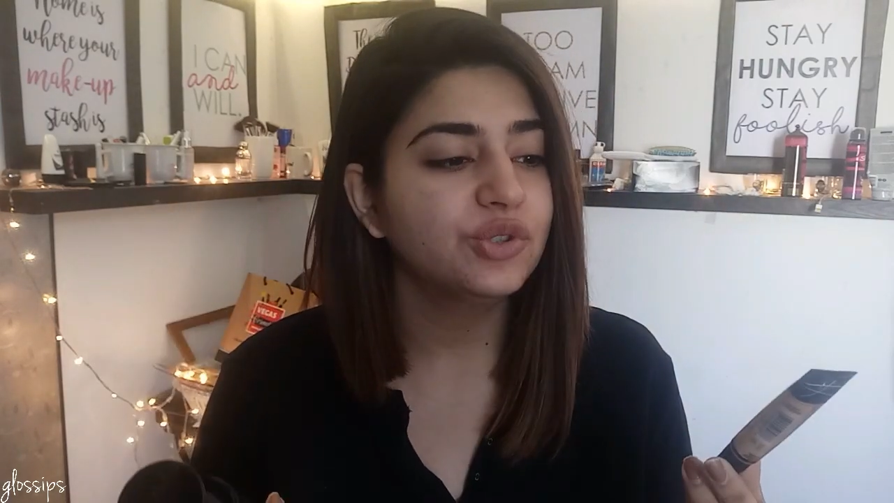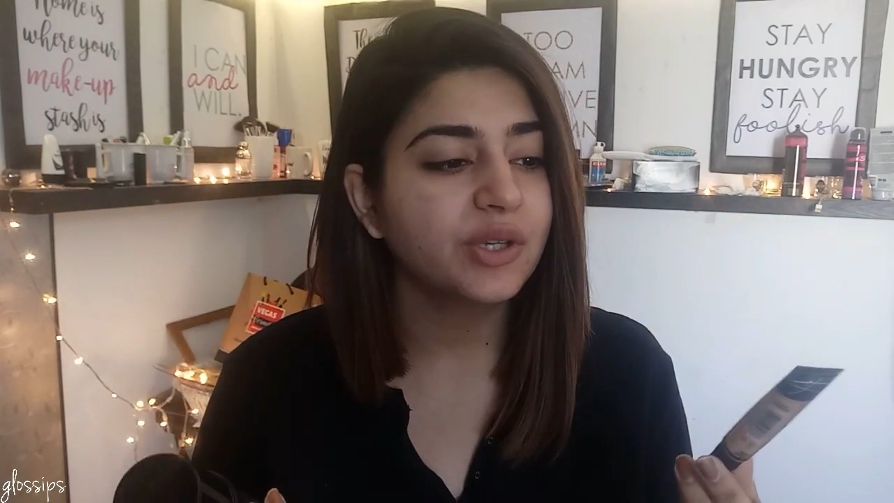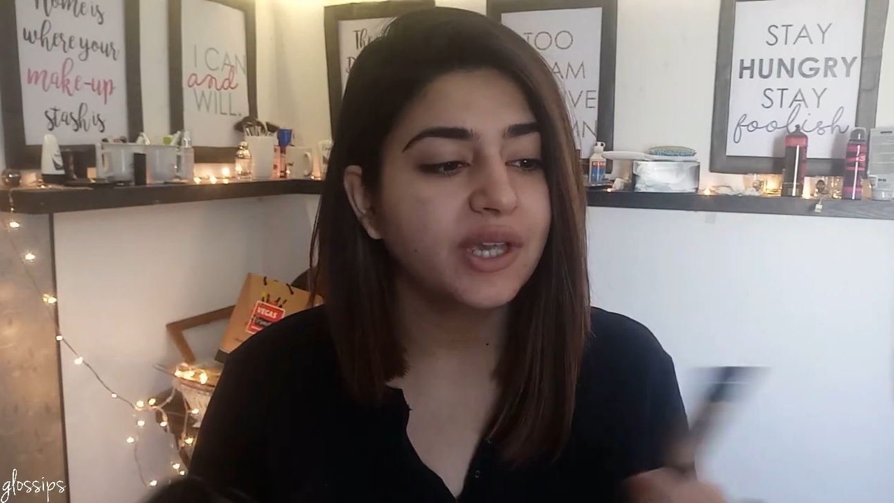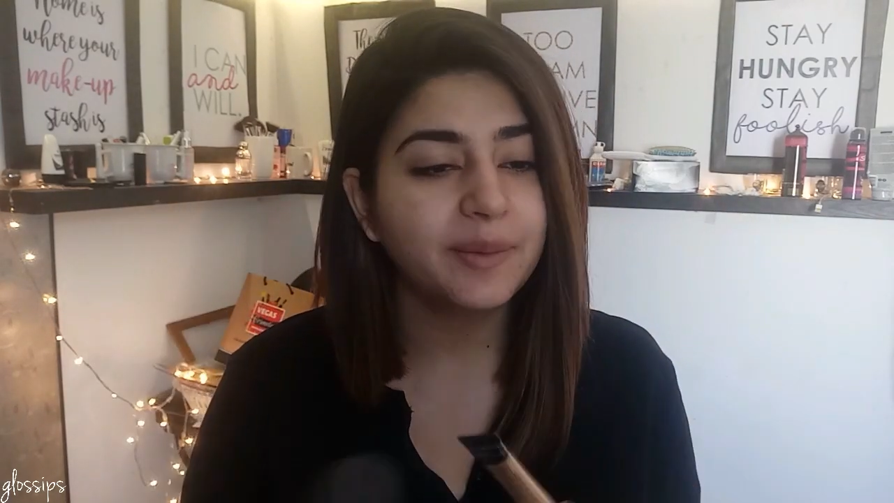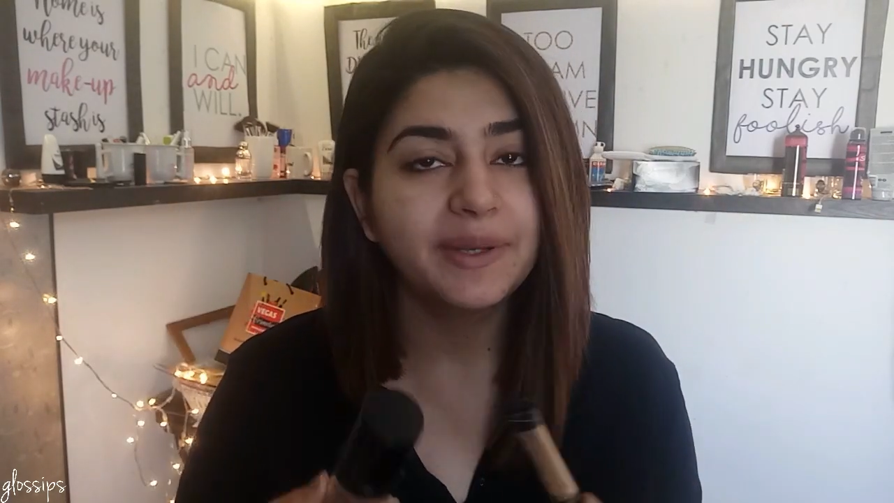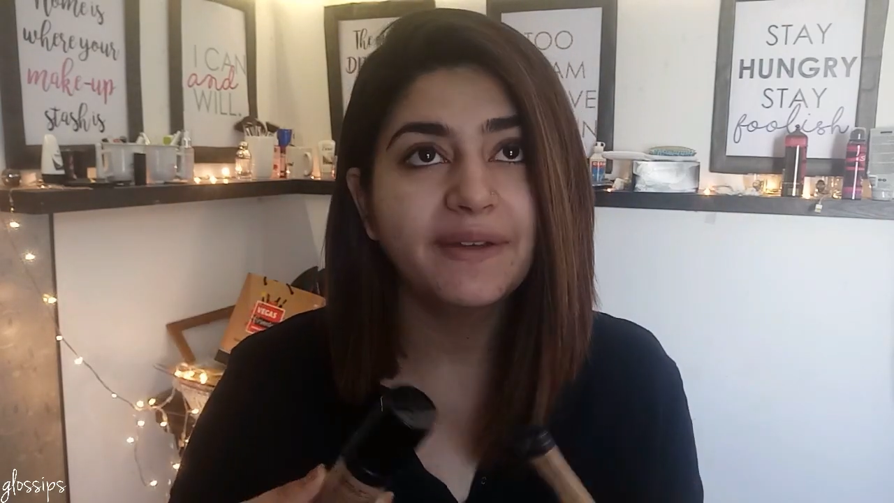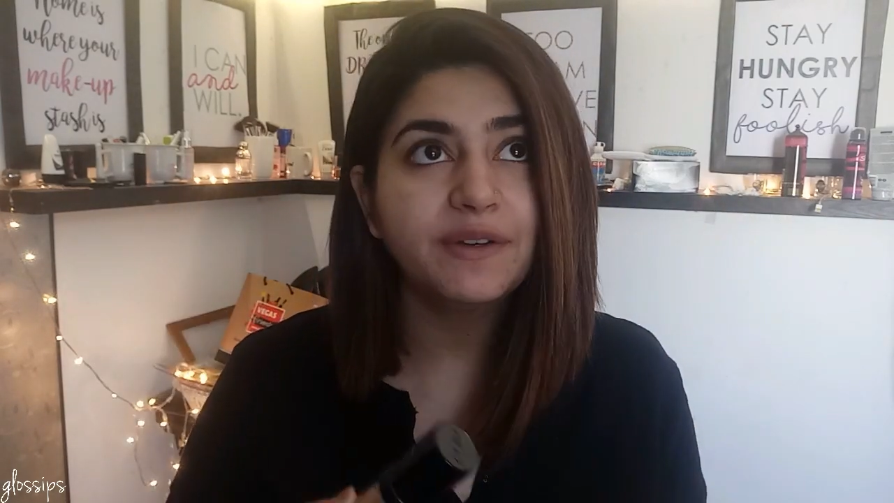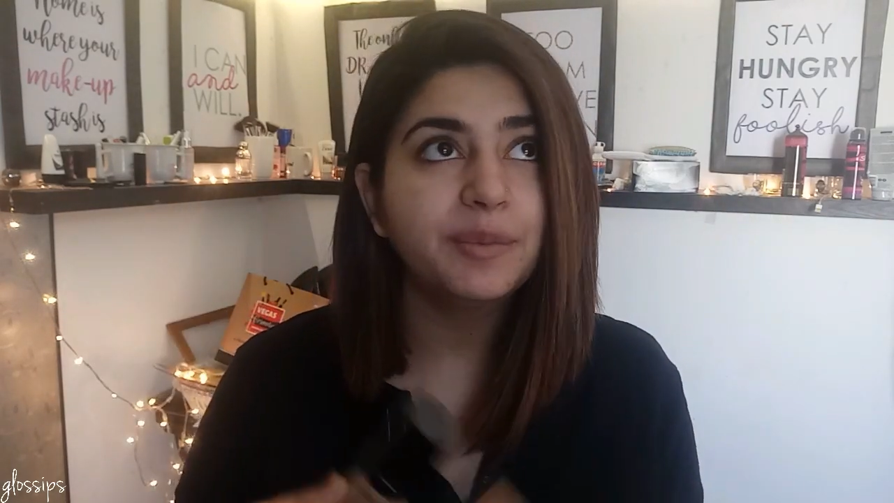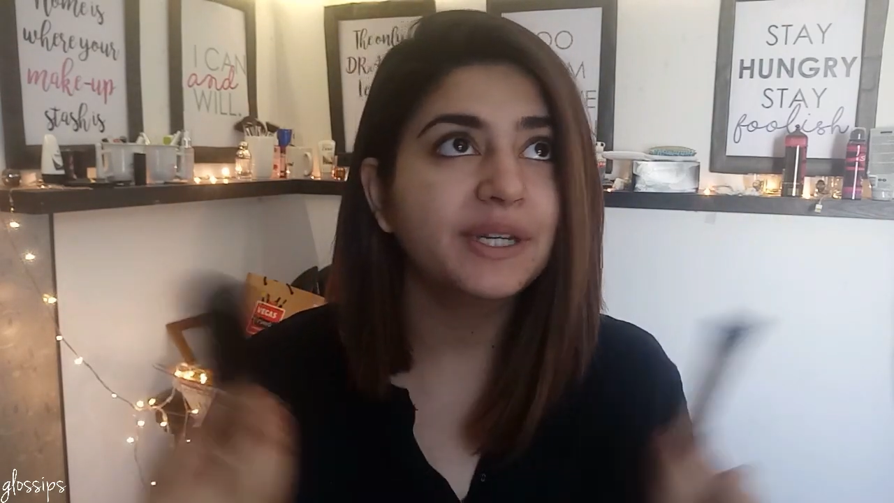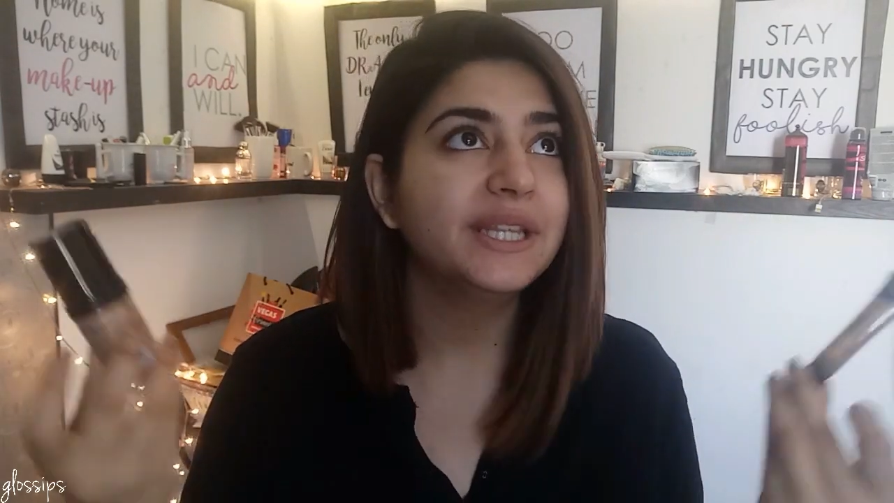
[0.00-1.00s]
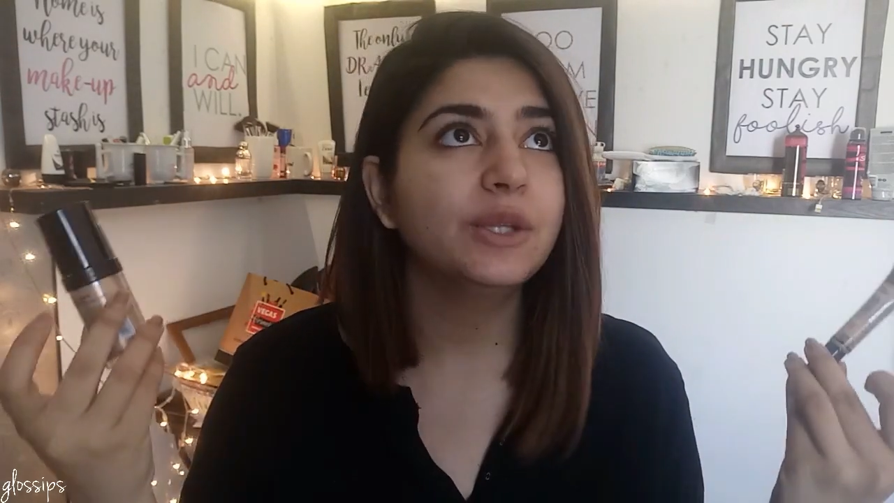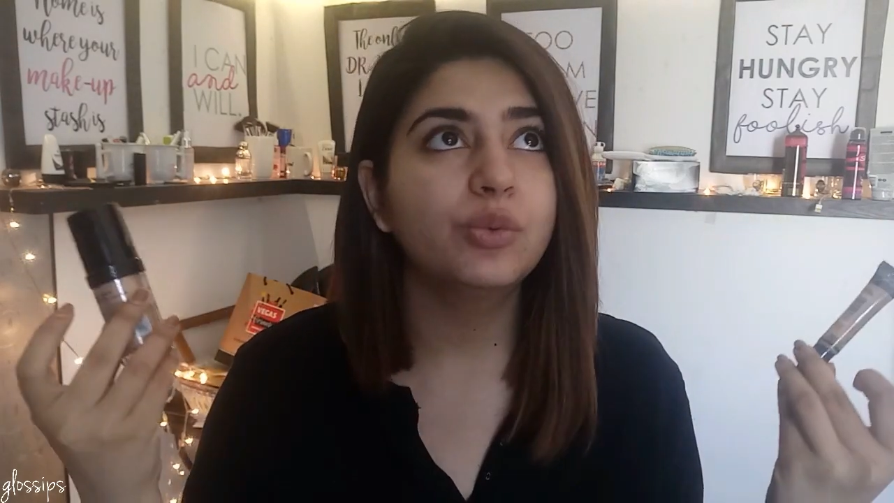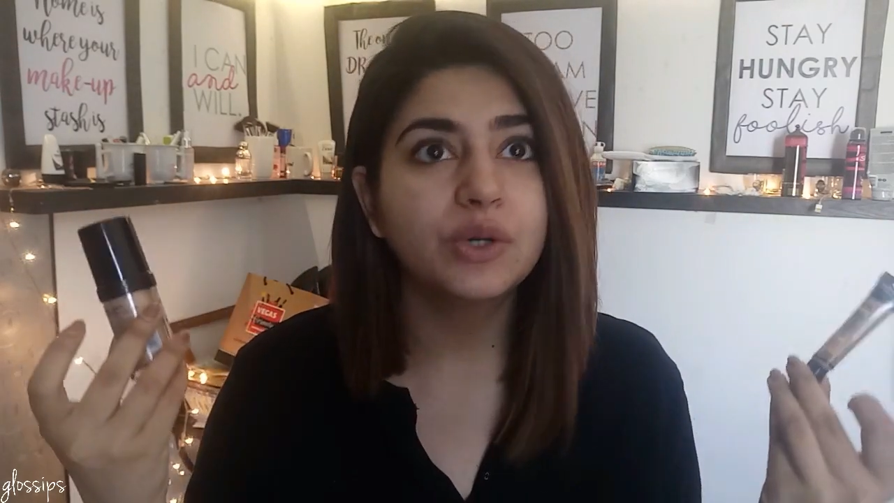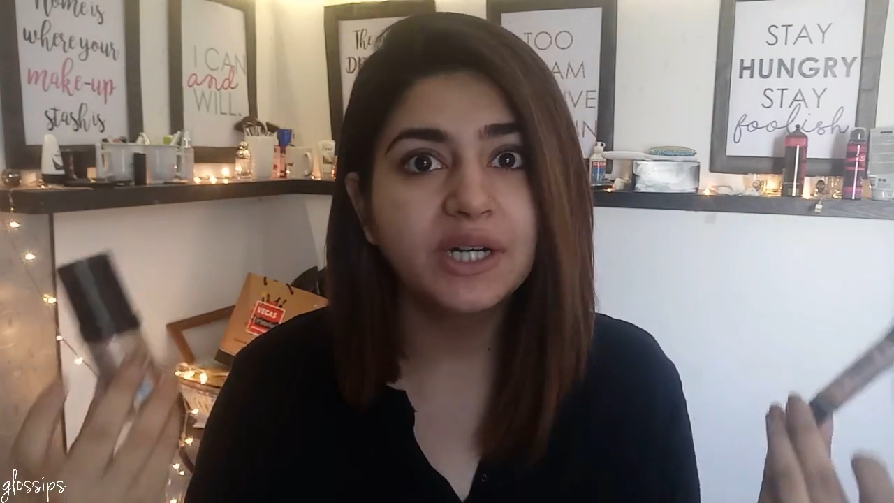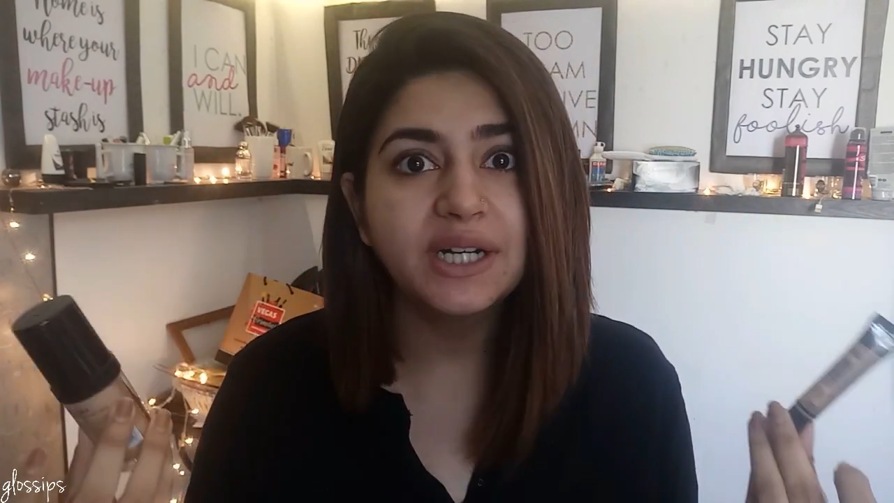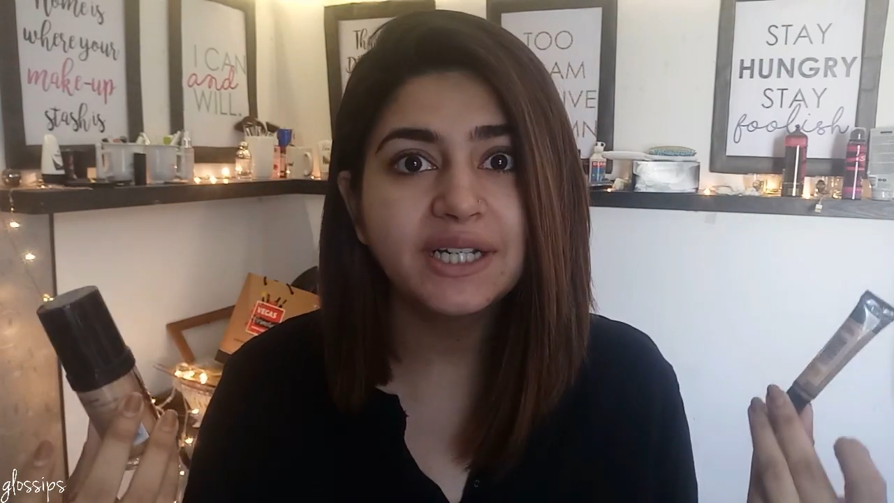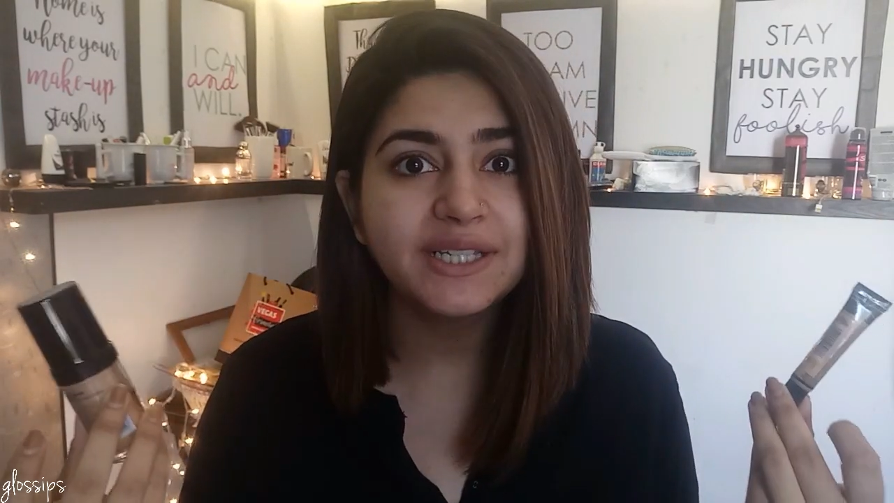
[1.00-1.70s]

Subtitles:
and everybody in the world